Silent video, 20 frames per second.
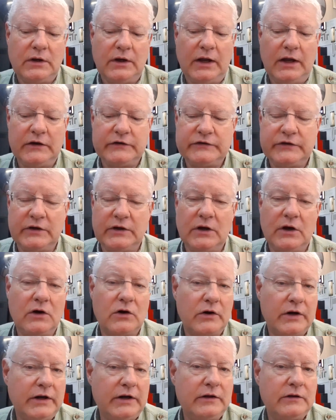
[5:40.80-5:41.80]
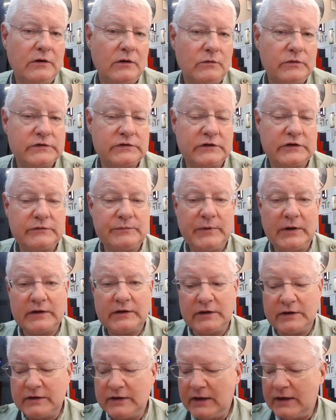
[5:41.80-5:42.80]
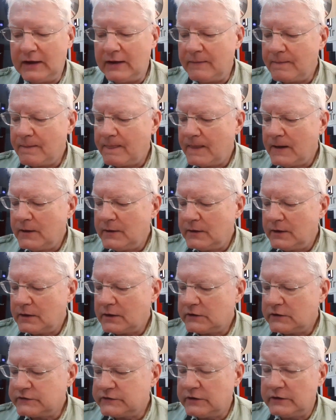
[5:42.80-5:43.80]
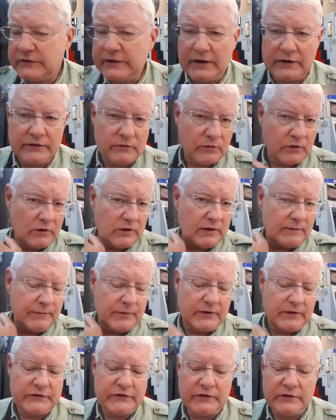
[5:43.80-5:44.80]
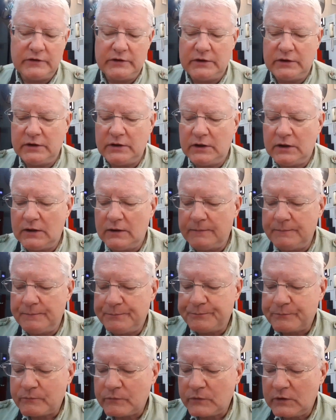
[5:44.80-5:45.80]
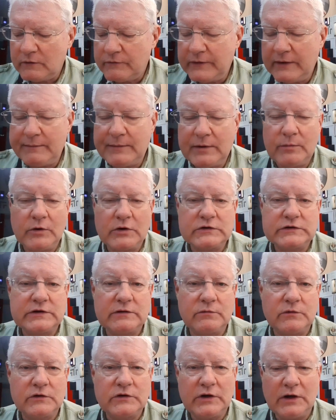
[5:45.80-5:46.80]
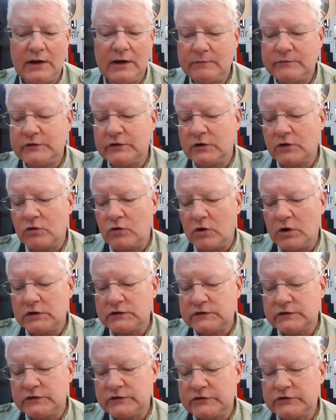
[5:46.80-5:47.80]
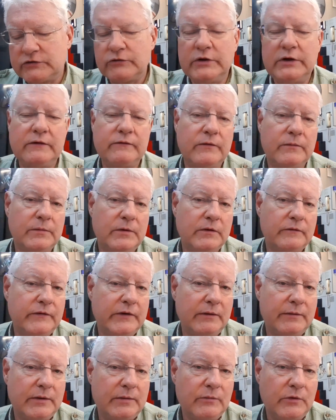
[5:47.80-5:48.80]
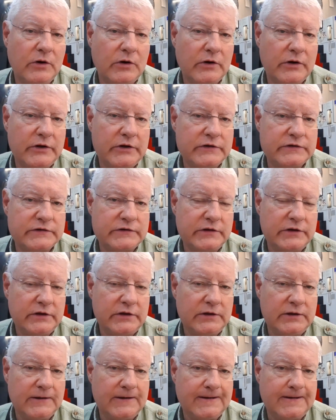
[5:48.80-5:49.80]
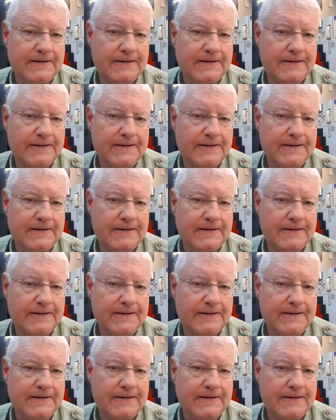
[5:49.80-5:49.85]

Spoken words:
as they are either. I wasn't expecting that. Because down the road I've been to the Family Mart several times, and across the street from the Family Mart is the